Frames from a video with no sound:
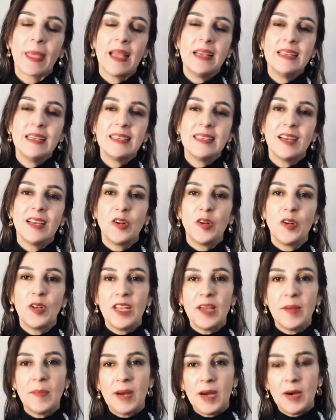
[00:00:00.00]
It's not only
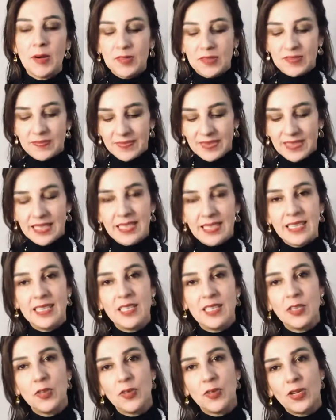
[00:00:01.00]
about
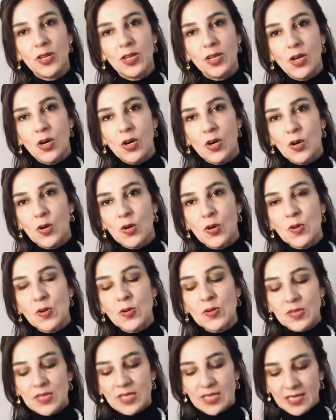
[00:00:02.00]
cleaning your
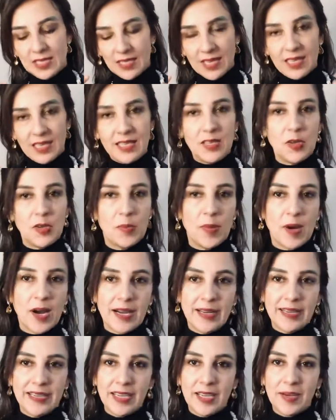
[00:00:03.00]
clothes and cleaning your
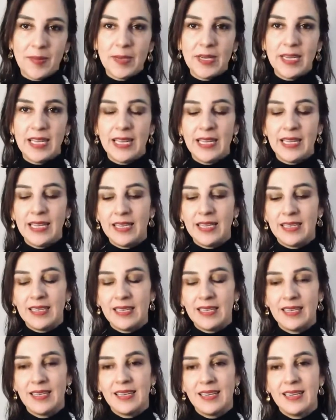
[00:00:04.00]
body every day
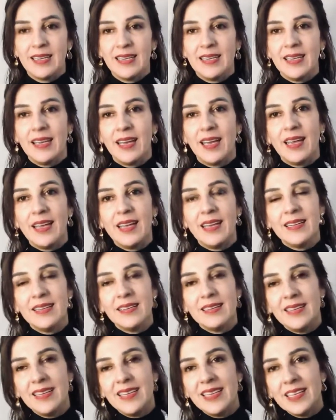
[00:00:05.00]

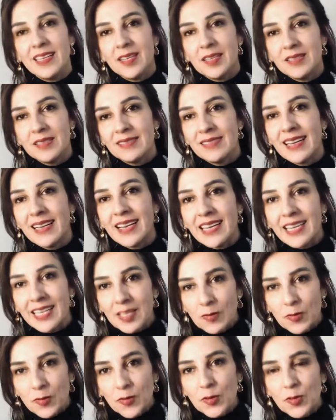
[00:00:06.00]
and eating
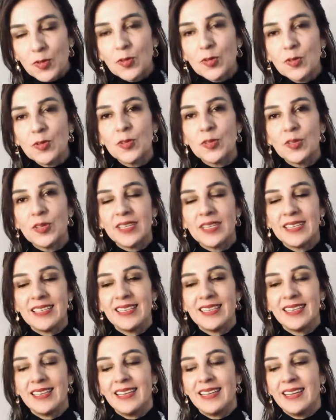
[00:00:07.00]
clean food and
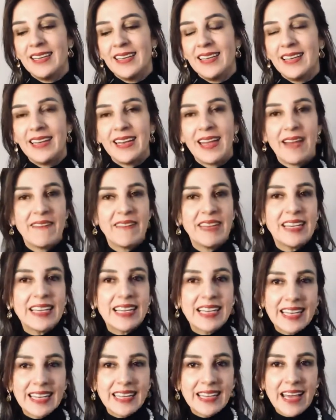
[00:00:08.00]
having a
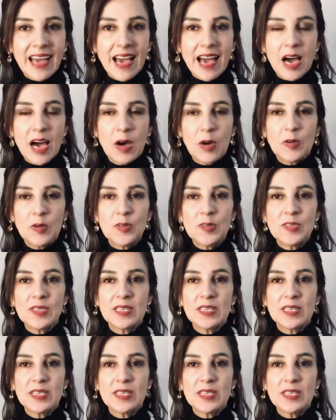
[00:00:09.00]
clean house.